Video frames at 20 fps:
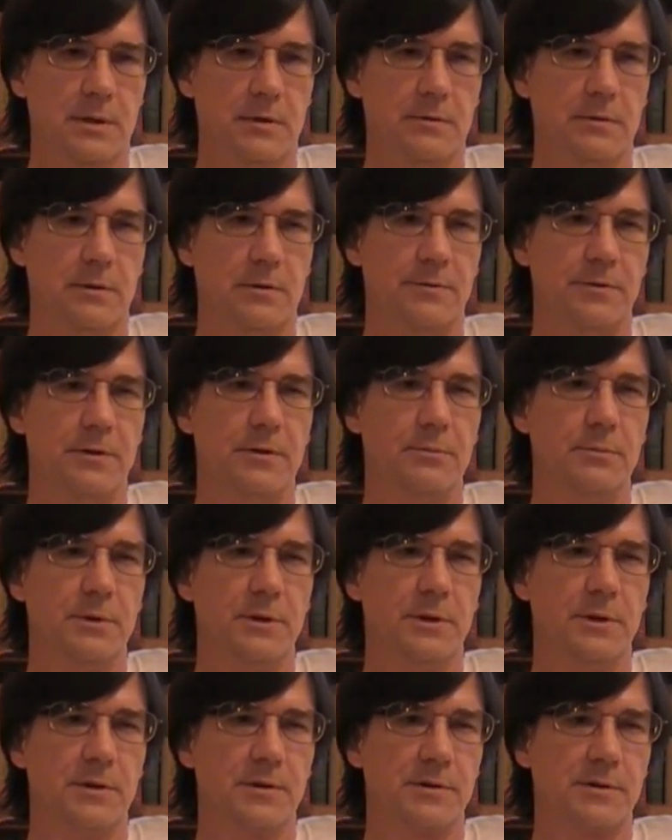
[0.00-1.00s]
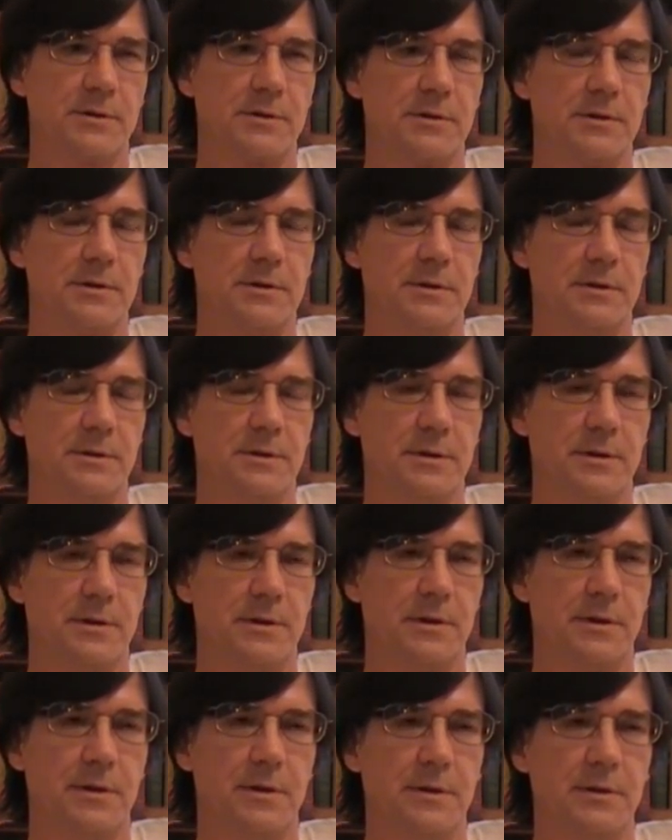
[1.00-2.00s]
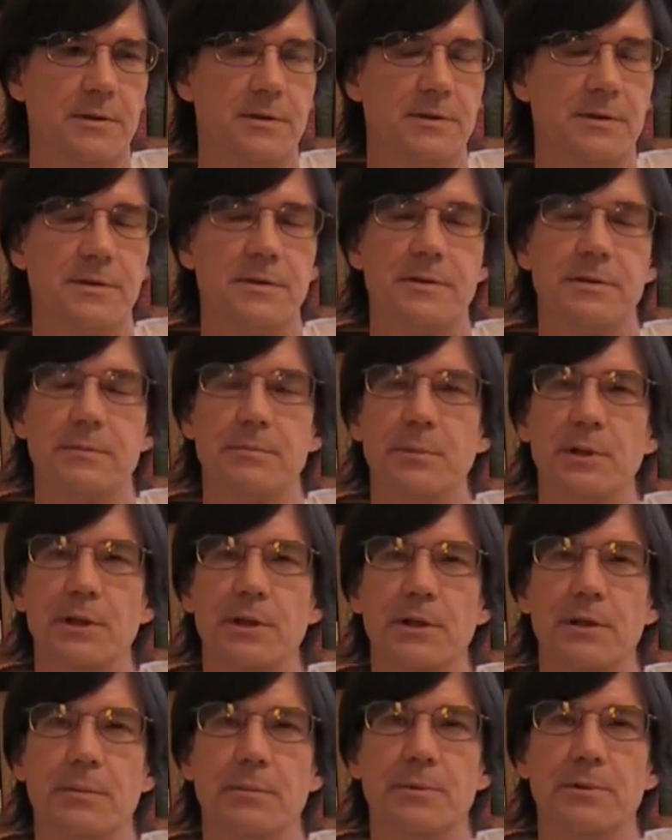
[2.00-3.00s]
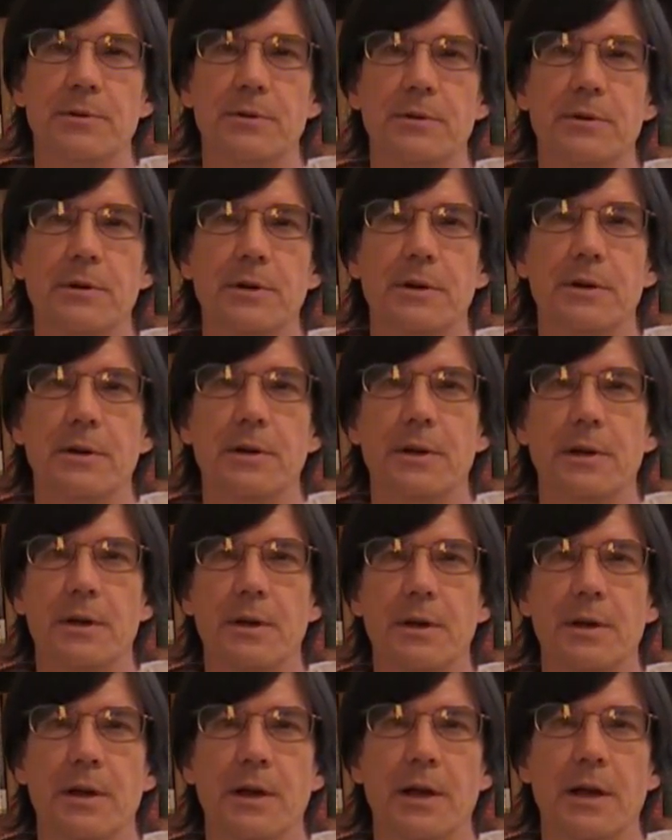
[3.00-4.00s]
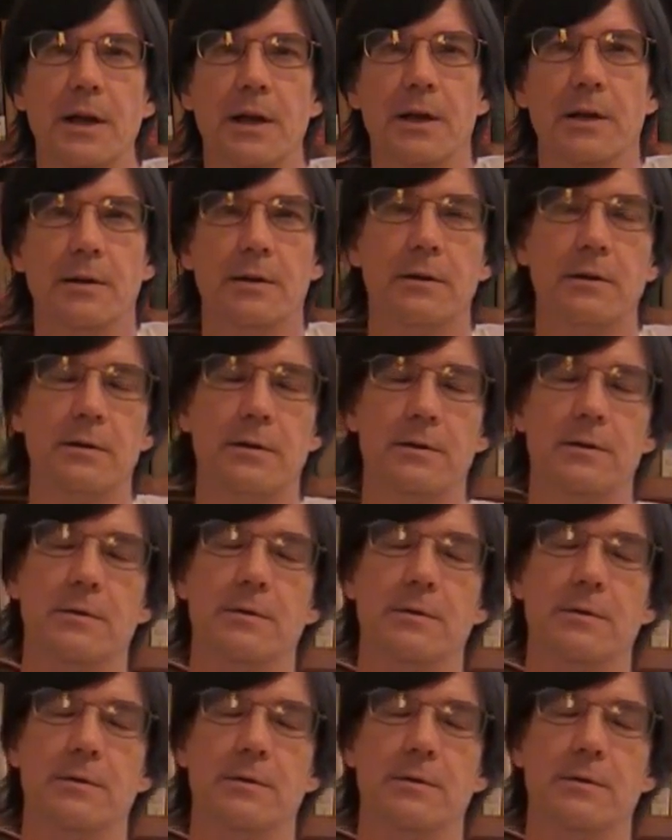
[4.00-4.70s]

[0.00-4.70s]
for a few minutes to send some PMs and